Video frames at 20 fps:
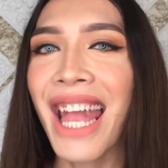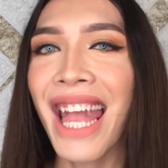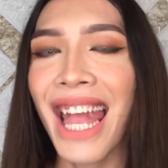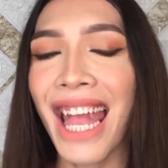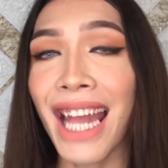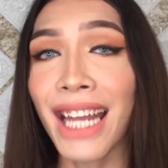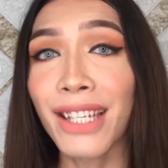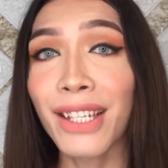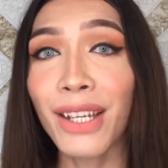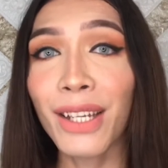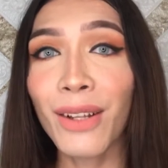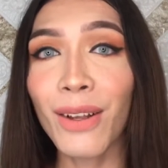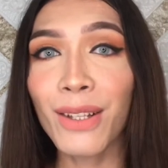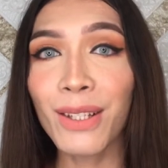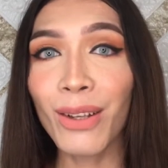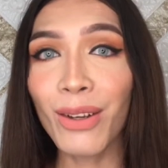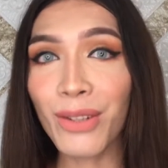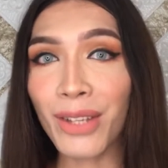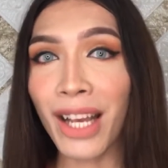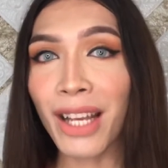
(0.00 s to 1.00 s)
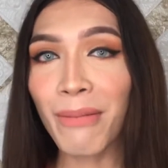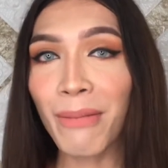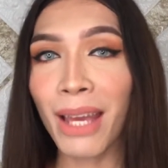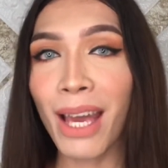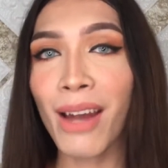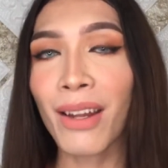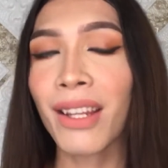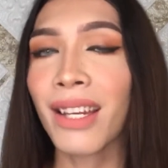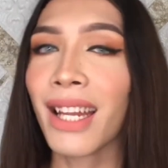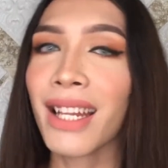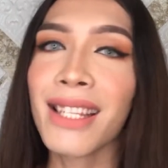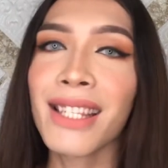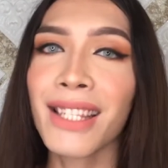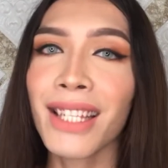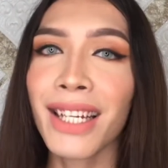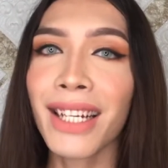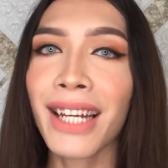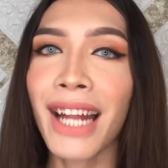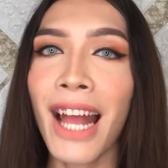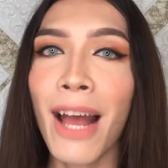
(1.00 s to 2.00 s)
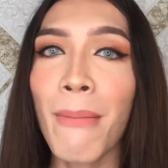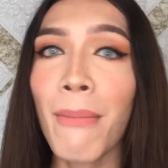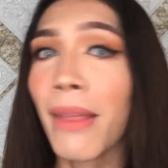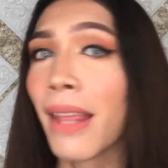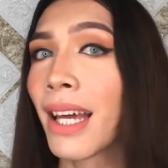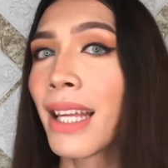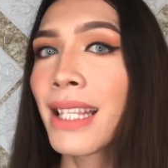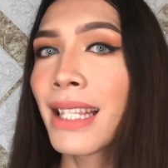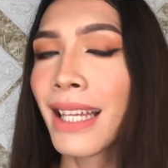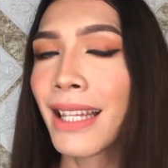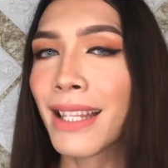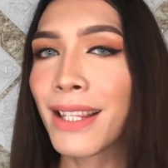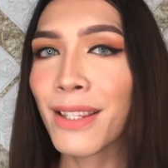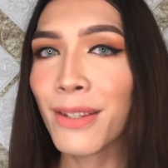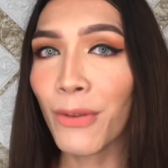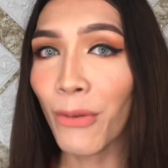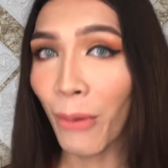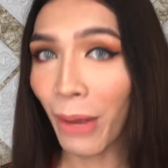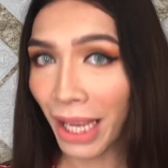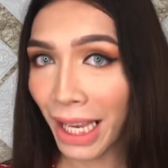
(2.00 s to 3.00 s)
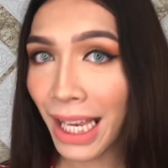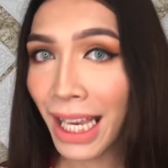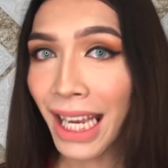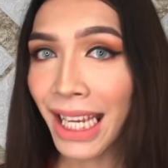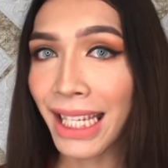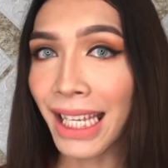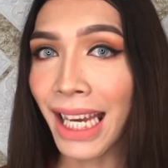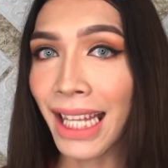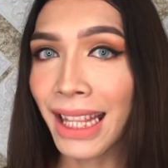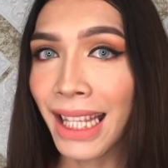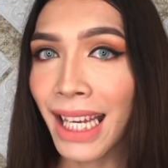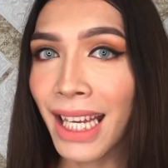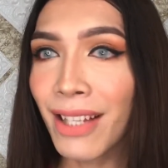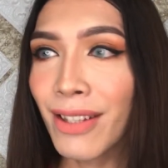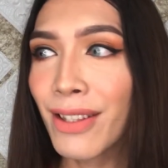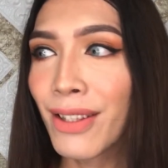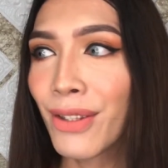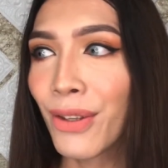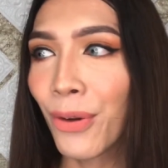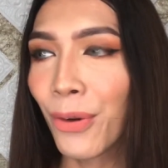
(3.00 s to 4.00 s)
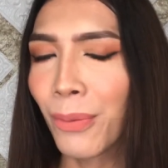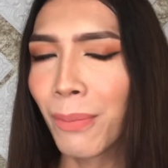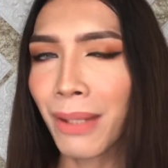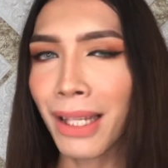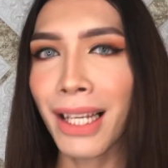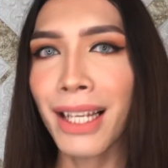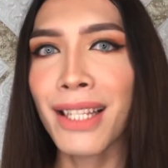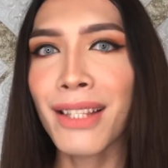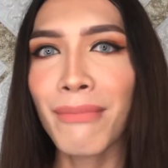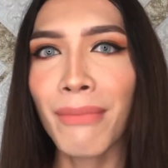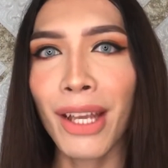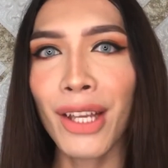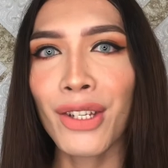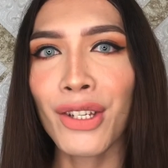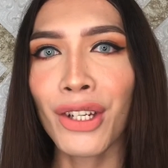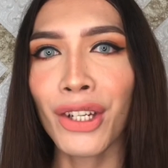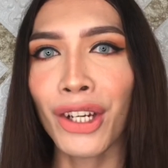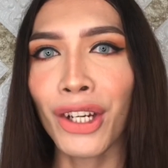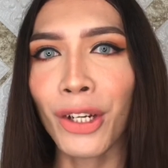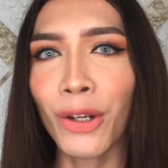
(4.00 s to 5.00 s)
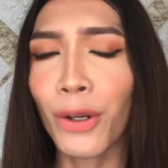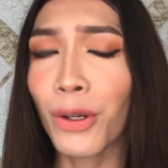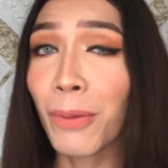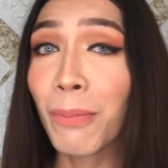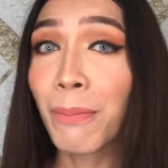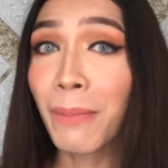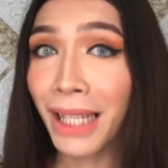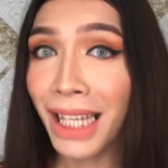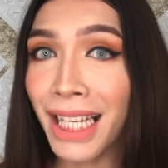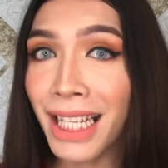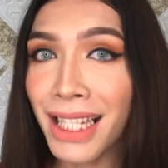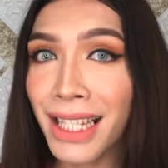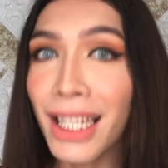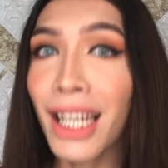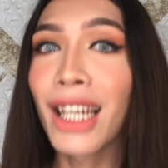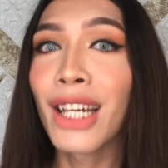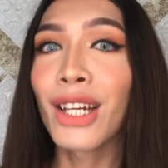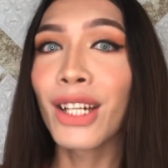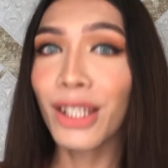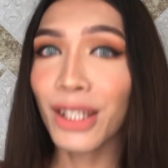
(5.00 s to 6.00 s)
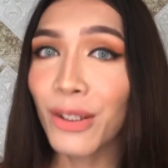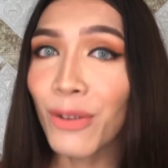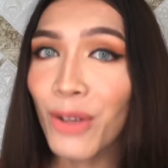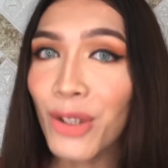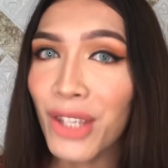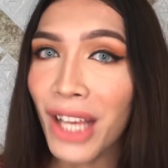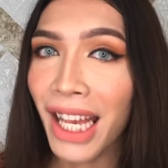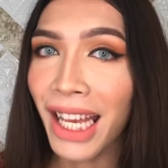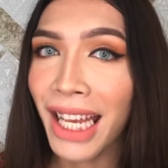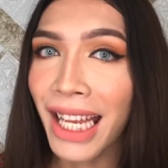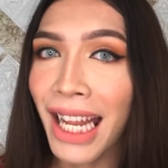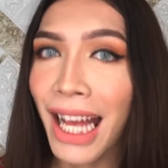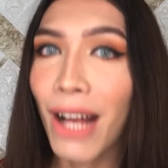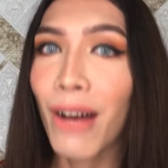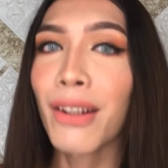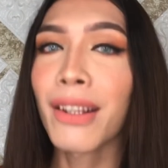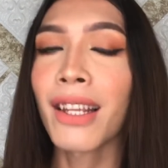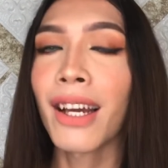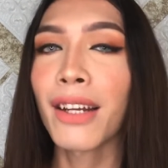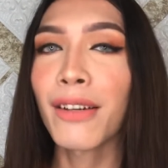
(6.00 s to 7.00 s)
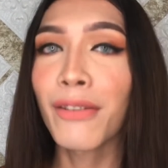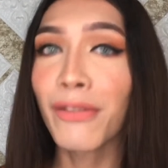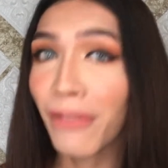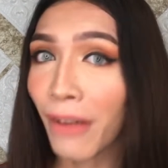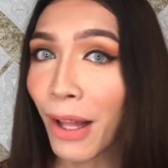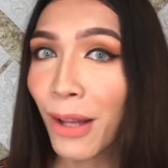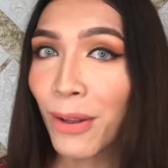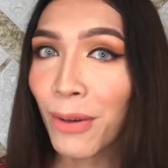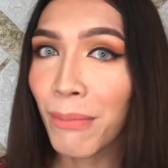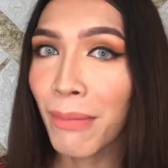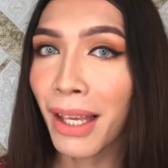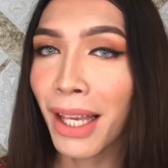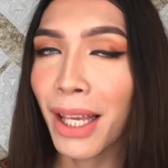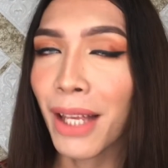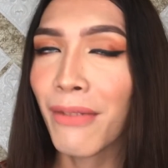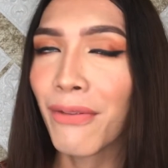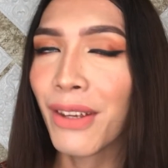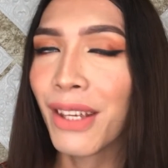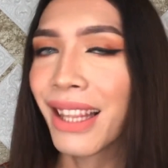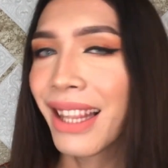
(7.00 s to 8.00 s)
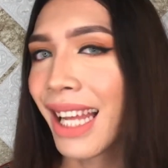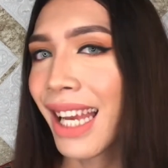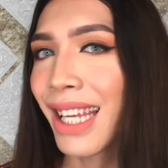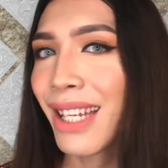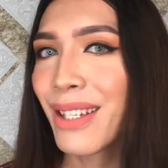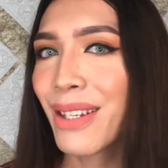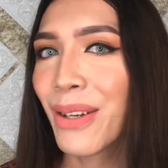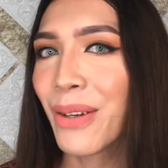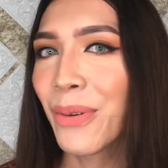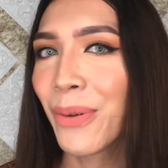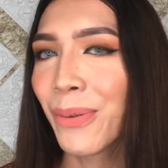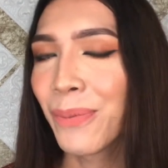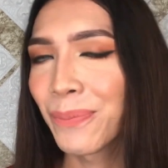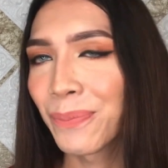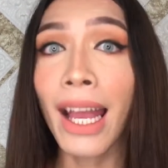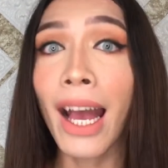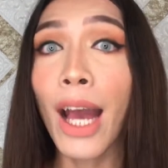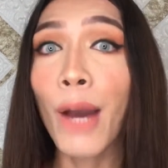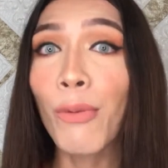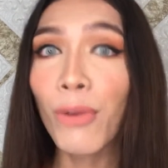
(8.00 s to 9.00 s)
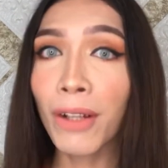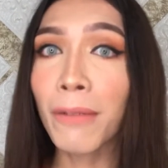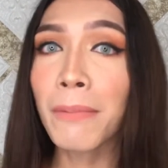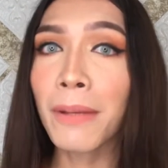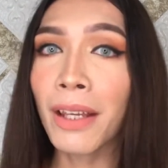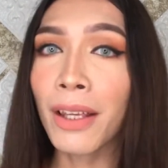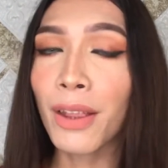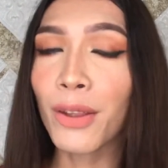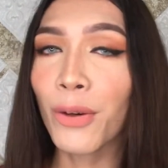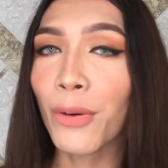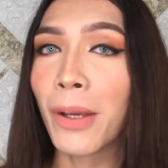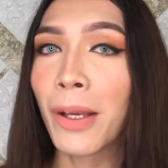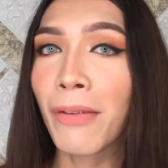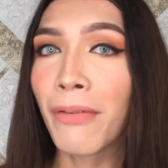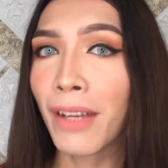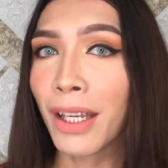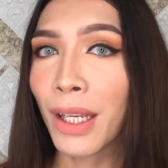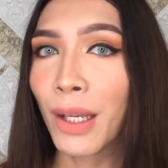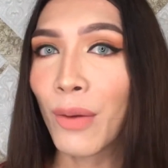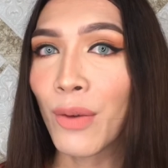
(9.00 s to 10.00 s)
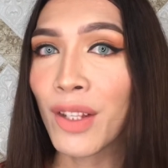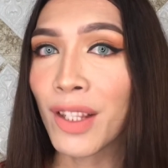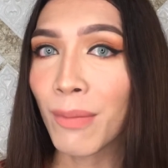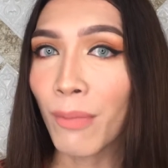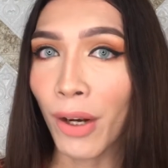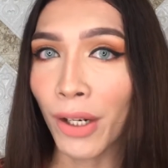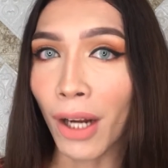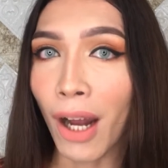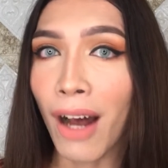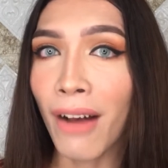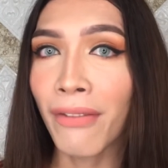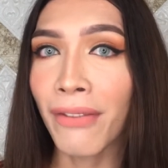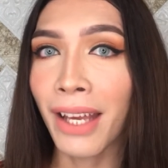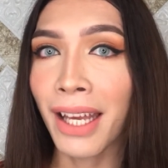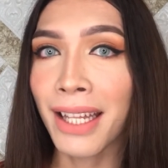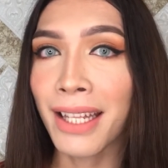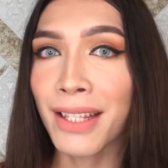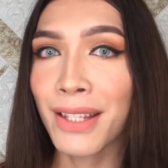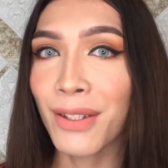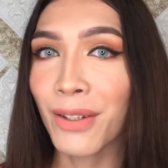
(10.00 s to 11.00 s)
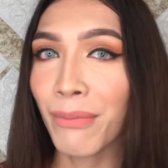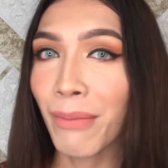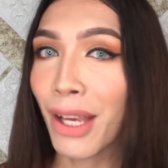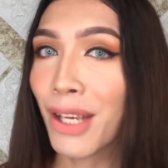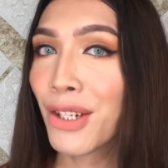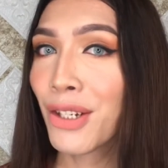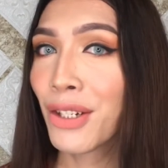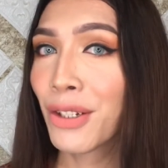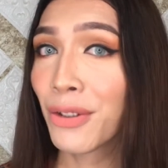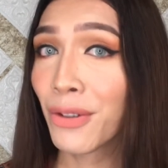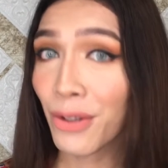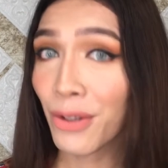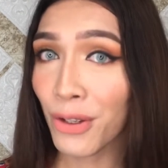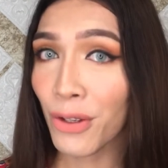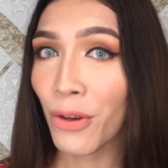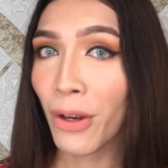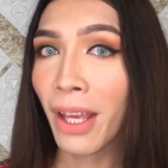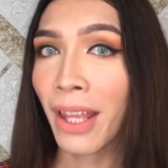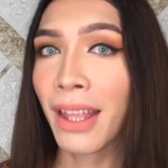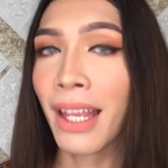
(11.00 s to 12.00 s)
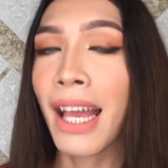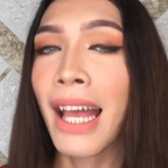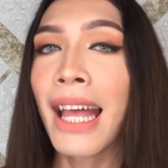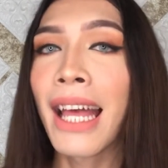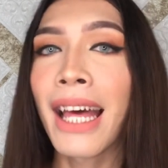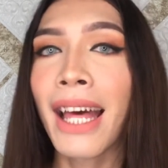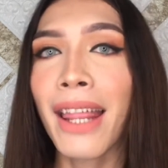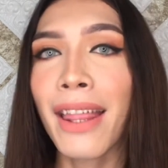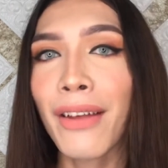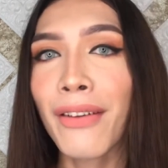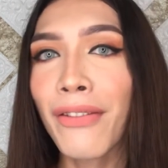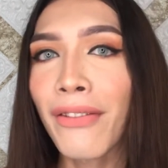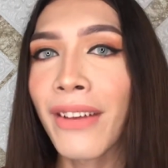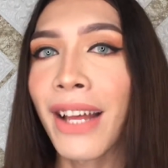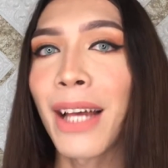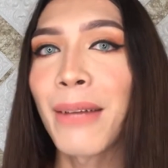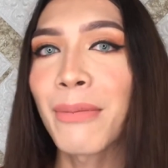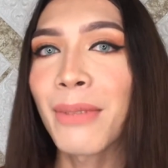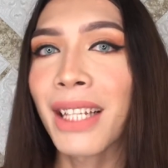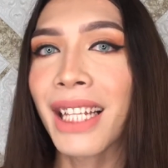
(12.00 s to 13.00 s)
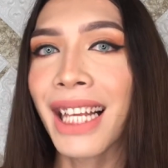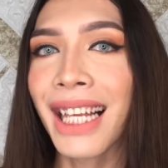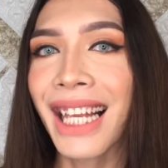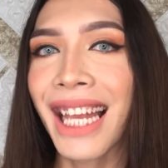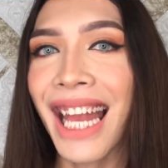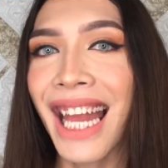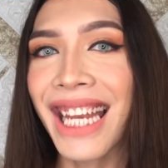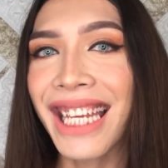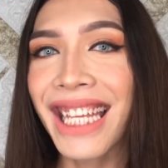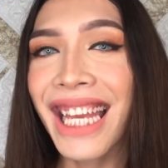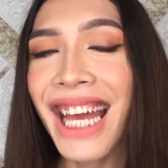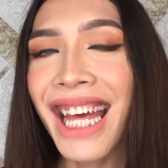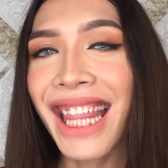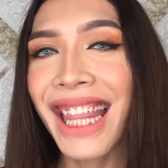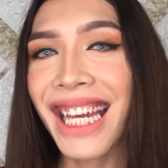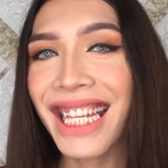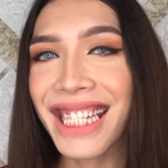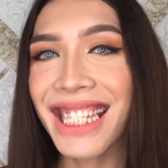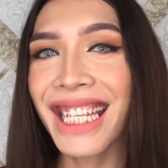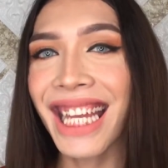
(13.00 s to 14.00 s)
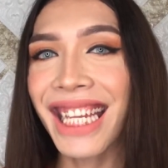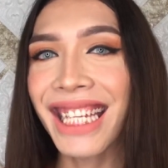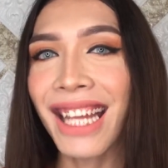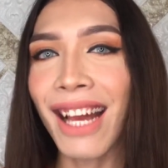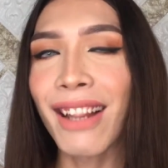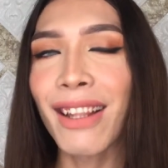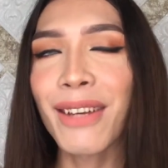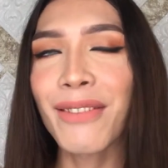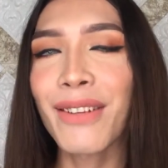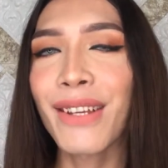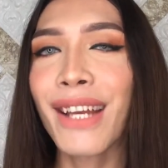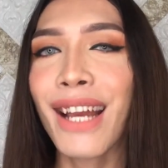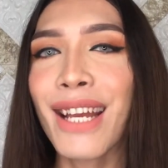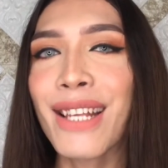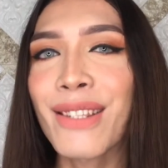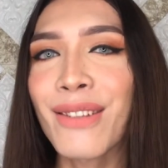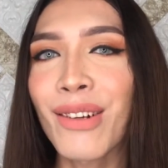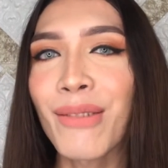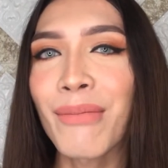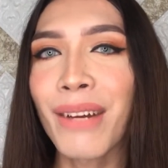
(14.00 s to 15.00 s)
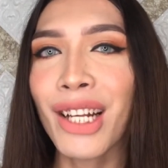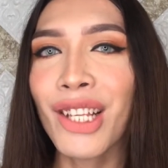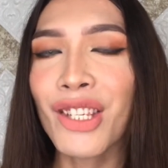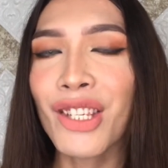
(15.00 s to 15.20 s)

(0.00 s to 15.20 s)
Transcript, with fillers: And you could also check me out on Instagram. That's at Sway Cañete. So please make sure, or please do check it out and follow me if you'd like to. I will be doing videos more often, so make sure to join the family. And yeah, that's it. I love you guys so much.